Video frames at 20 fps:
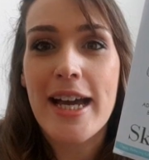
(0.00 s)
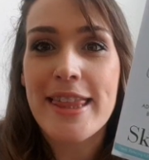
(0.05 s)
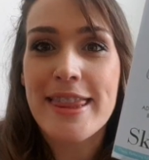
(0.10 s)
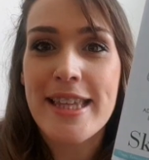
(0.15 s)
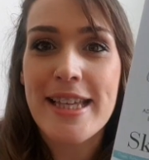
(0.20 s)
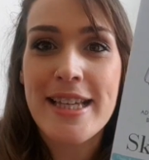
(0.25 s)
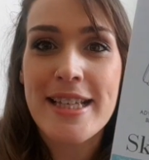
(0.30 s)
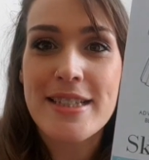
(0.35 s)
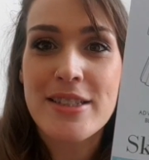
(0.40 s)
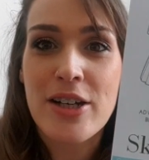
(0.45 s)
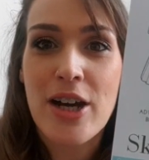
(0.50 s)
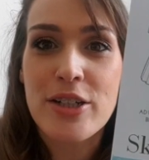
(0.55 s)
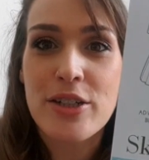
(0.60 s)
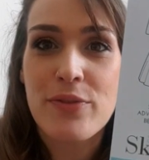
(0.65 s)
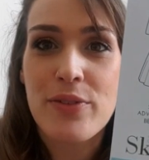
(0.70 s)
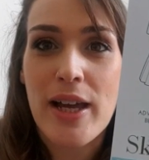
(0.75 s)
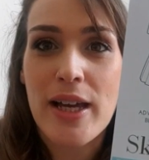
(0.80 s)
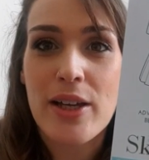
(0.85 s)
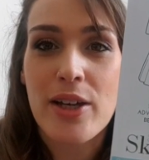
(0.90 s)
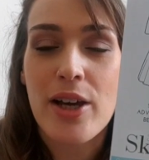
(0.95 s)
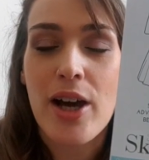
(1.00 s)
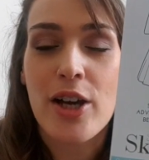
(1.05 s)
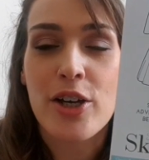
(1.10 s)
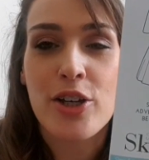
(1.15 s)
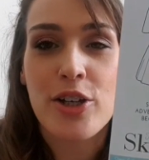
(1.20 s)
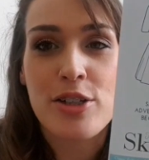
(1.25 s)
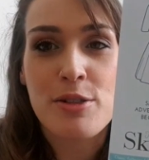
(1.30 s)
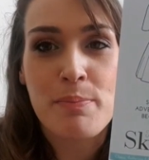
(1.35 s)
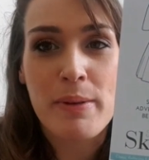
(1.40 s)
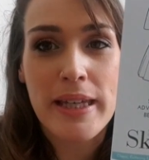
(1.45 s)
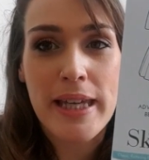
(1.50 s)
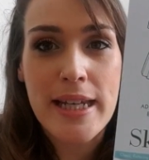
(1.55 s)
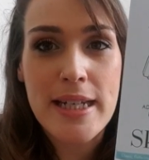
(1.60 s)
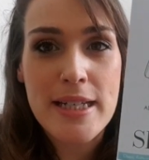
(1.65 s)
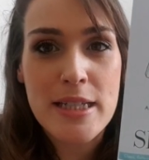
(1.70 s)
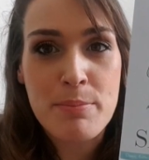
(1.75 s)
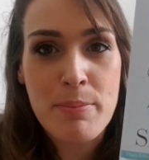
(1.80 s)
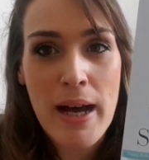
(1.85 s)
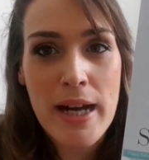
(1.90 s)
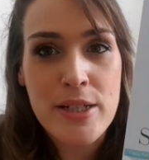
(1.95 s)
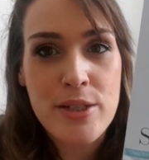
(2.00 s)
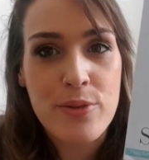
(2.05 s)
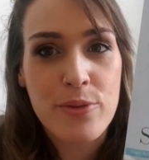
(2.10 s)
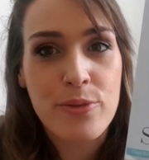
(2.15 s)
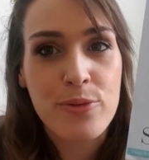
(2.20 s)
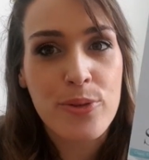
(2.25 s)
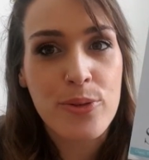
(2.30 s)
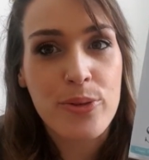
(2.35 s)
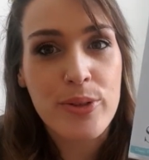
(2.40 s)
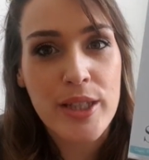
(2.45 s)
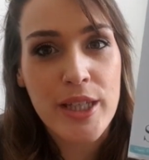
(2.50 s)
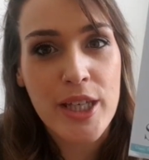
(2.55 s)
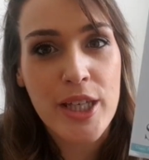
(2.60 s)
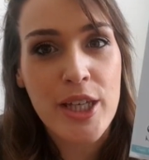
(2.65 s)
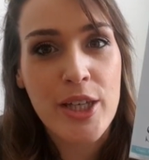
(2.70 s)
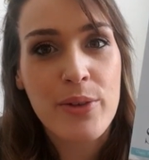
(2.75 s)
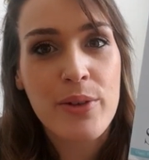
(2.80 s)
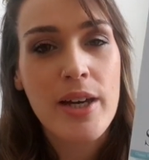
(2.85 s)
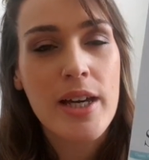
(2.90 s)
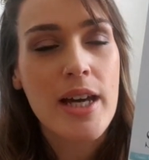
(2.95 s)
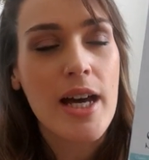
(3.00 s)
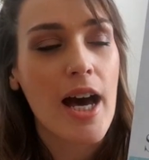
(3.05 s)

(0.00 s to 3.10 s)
think it's kind of like a good beginner's pattern for you.